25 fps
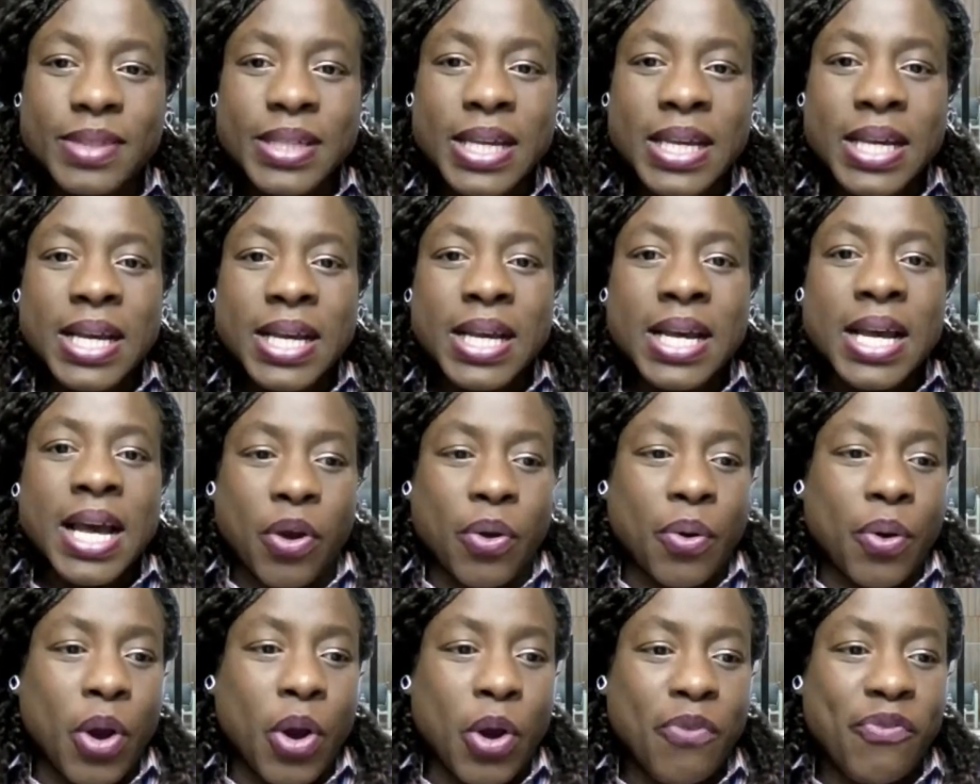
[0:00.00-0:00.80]

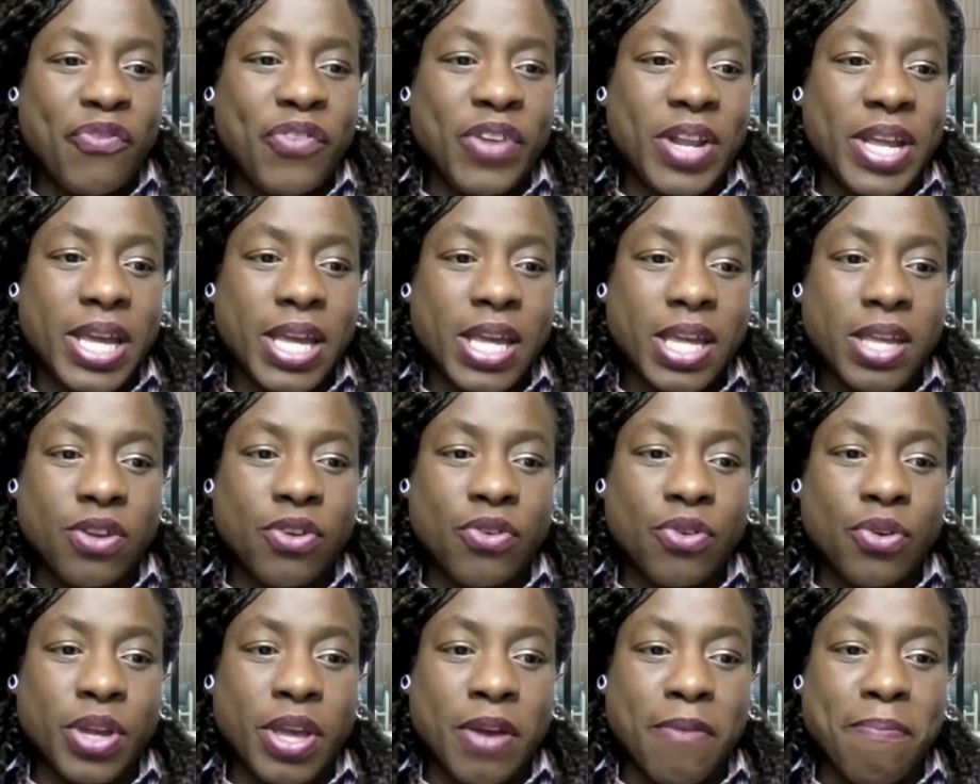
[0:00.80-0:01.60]
So hopefully
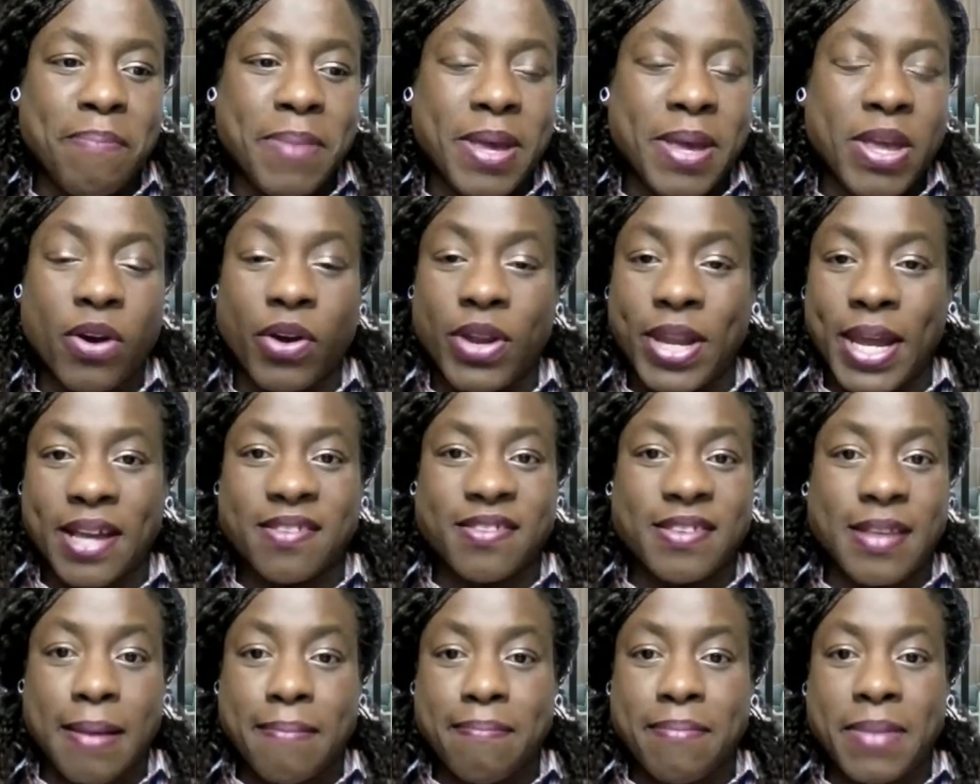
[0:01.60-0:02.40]
you give me your next
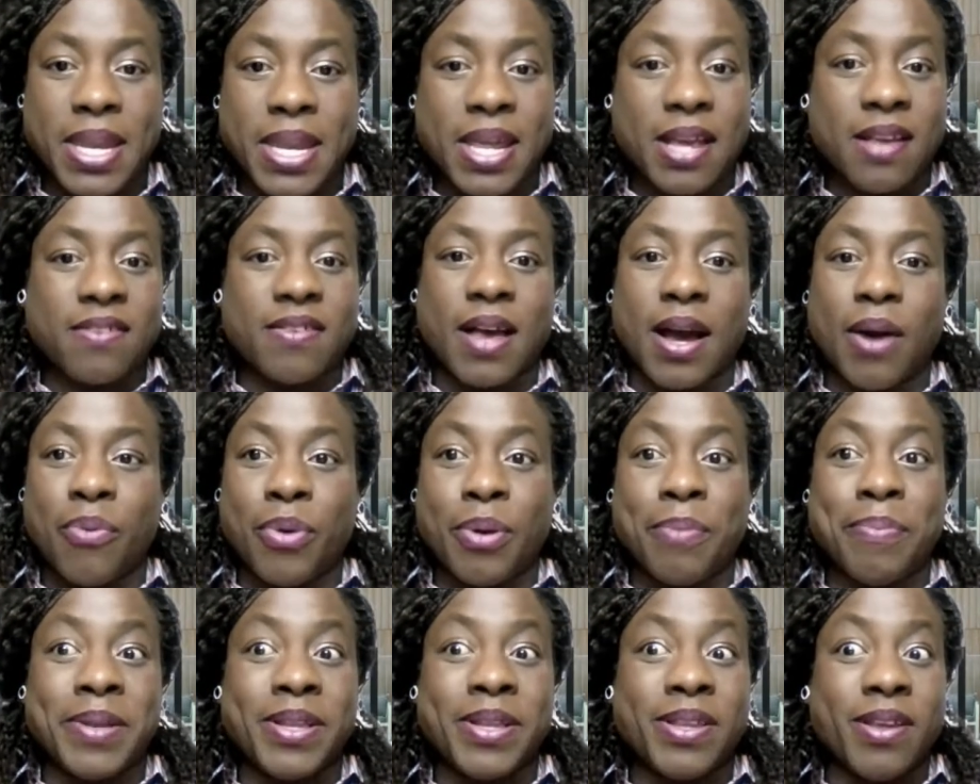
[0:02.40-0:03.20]
10 minutes and we'll
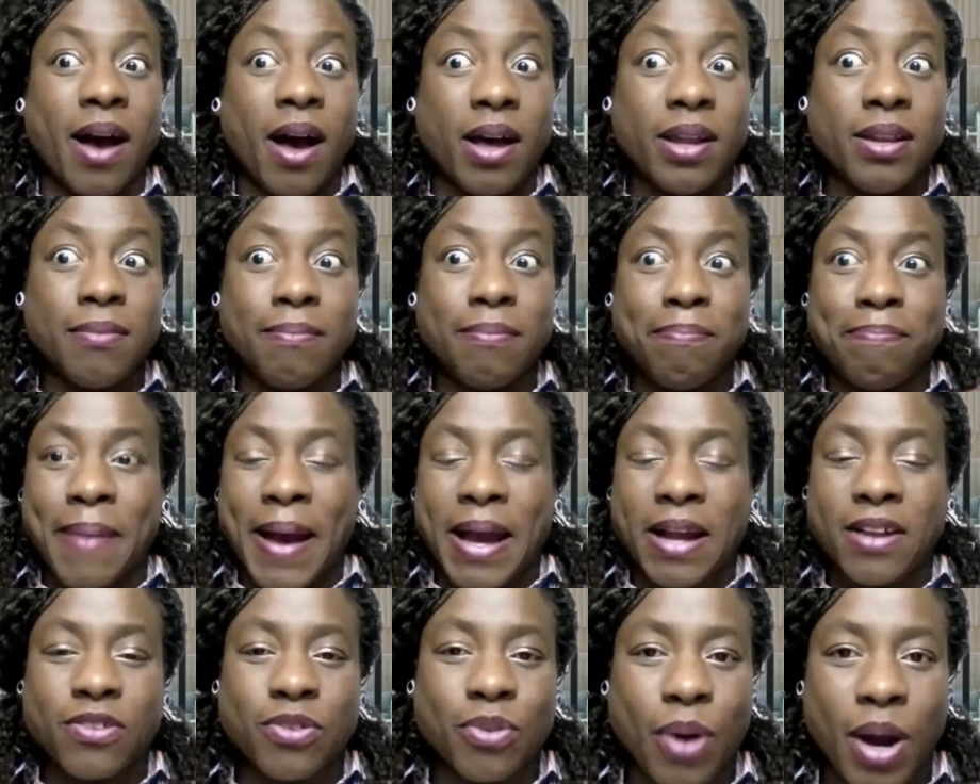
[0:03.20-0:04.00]
be done.
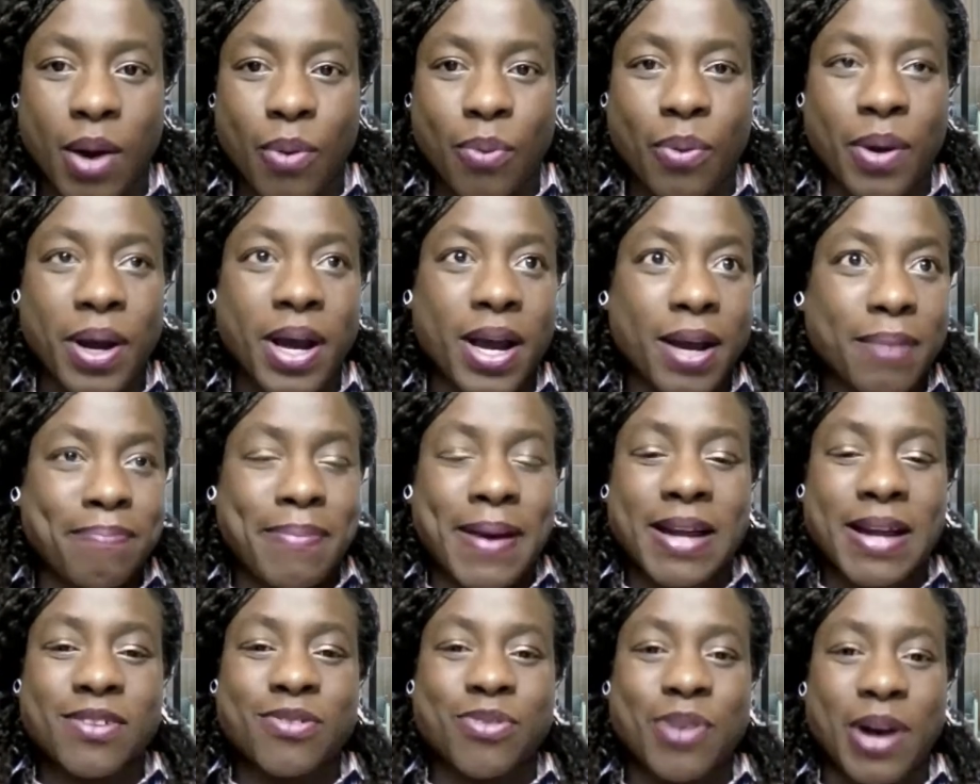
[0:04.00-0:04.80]
Back to our work,
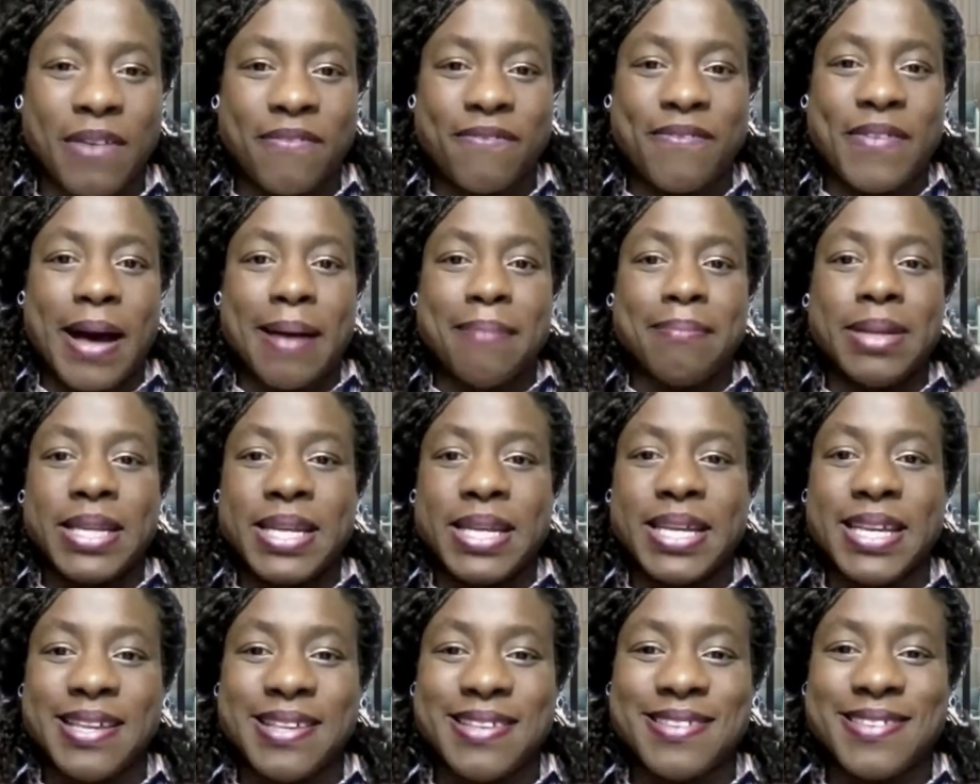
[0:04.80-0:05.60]
back to our
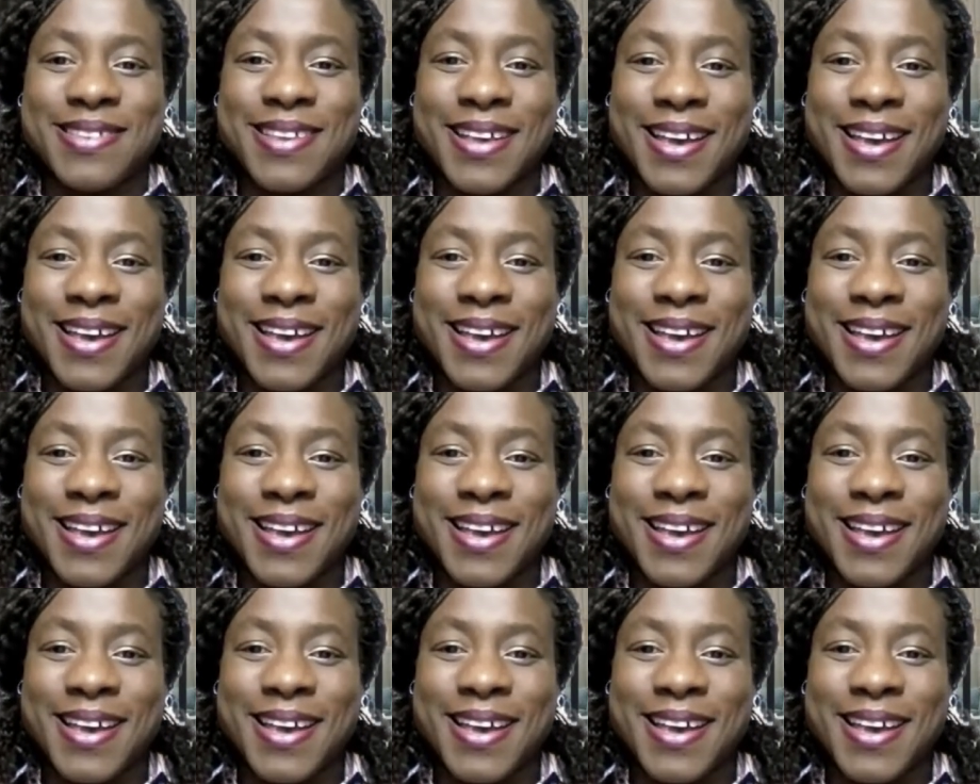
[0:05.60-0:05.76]
families.